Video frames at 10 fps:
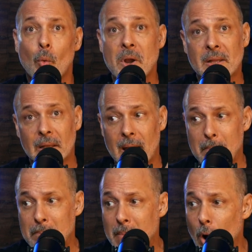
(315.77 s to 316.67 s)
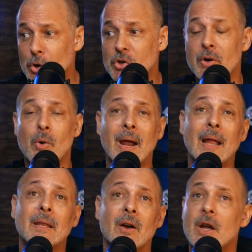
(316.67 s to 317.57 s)
We need to let Mostert, who I
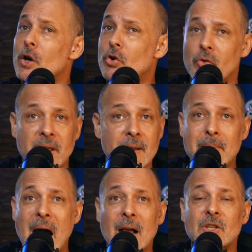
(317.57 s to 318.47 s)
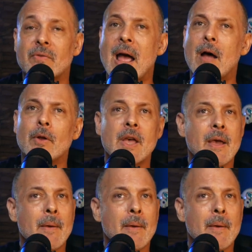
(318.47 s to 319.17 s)
got the green box around,